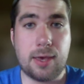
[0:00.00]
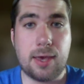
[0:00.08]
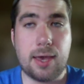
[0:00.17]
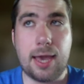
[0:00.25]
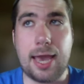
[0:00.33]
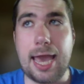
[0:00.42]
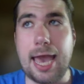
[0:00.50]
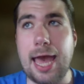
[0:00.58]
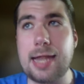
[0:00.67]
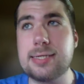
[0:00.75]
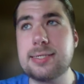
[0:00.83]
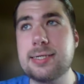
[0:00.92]

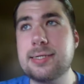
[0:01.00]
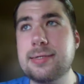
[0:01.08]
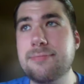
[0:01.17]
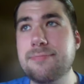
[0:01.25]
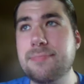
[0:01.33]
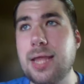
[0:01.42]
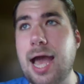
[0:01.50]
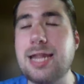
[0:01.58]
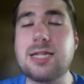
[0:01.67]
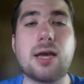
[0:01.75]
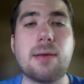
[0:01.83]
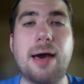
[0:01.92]
And I
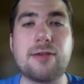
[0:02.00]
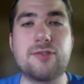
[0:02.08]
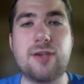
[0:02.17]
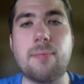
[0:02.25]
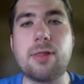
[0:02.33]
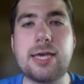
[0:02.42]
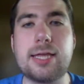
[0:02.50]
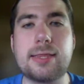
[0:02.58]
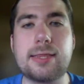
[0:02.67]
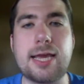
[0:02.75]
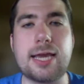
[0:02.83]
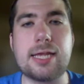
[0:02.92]
didn't come out of Summer League
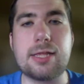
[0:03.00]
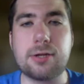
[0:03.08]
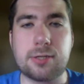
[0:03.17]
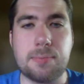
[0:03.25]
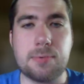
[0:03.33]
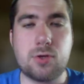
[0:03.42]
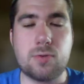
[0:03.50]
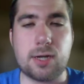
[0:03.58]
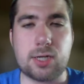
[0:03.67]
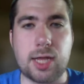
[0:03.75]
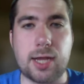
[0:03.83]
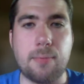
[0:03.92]
thinking he looked too
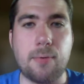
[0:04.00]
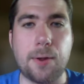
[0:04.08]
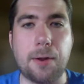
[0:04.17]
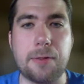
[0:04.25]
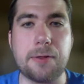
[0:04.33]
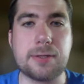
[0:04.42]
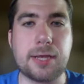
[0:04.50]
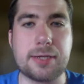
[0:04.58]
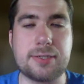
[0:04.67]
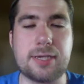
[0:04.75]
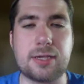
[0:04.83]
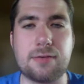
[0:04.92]
much like a point guard. He looked like a
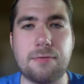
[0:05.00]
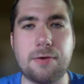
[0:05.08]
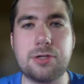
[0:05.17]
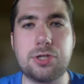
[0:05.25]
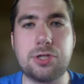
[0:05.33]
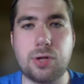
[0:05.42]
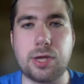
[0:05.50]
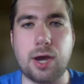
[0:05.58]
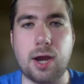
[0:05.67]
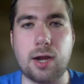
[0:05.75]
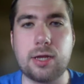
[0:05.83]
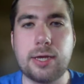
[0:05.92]
6-foot shooting
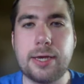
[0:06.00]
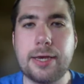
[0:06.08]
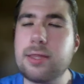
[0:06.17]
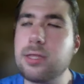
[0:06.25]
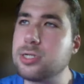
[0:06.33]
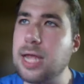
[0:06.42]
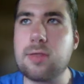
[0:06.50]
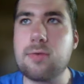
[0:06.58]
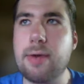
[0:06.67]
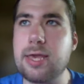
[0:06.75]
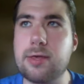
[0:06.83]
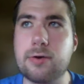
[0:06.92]
guard. There's not too
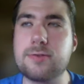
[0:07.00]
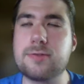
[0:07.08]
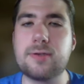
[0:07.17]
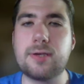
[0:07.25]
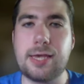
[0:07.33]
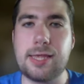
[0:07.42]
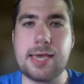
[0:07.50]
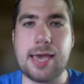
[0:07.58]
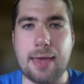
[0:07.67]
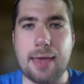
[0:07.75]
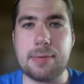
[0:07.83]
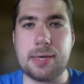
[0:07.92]
many of those in the
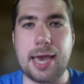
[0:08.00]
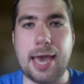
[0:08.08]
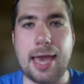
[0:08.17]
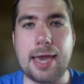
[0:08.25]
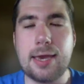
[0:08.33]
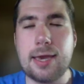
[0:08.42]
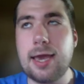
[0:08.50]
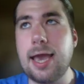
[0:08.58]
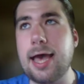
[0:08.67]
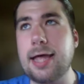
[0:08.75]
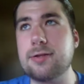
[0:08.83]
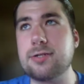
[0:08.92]
NBA.
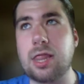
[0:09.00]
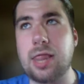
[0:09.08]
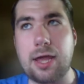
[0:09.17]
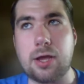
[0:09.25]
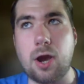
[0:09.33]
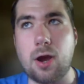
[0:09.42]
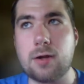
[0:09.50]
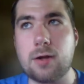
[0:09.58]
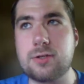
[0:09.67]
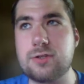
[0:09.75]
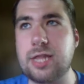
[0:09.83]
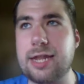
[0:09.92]
And there's a lot of guards.
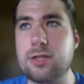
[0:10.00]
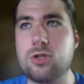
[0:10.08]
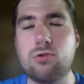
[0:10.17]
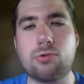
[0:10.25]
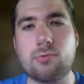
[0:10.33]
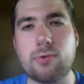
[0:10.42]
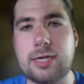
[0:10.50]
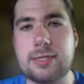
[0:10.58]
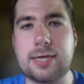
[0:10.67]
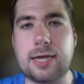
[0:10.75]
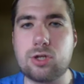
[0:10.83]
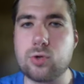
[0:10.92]
There's a lot of 2-3s
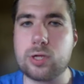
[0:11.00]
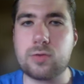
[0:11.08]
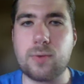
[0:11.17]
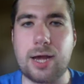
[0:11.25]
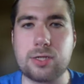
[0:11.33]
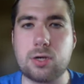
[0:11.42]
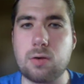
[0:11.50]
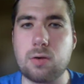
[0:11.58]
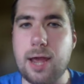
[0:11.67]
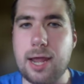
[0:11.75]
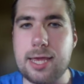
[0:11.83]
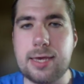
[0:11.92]
on Detroit's roster
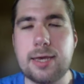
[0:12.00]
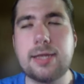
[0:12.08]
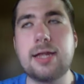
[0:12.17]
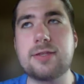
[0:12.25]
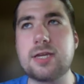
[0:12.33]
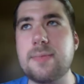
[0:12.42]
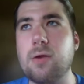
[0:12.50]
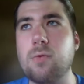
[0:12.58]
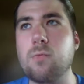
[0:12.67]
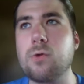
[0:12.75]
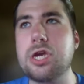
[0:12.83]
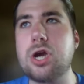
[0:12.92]
already. It's going to make it
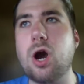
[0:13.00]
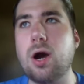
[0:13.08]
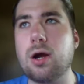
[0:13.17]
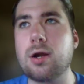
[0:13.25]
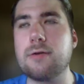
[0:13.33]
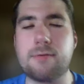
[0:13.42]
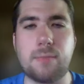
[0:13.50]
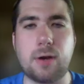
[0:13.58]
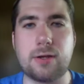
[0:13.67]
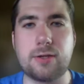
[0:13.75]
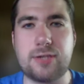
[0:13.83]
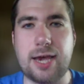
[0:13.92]
really hard for
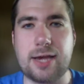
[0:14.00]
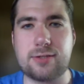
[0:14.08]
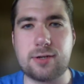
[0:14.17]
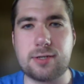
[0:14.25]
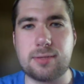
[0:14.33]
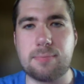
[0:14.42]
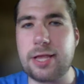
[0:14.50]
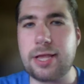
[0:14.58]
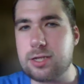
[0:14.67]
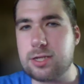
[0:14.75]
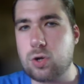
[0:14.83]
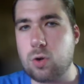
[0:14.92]
Marcus Sasser to play
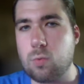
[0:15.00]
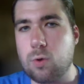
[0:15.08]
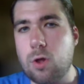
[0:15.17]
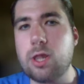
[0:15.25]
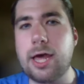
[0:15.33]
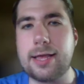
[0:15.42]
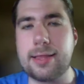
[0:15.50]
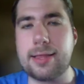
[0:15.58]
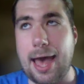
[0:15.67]
any sort of role like that.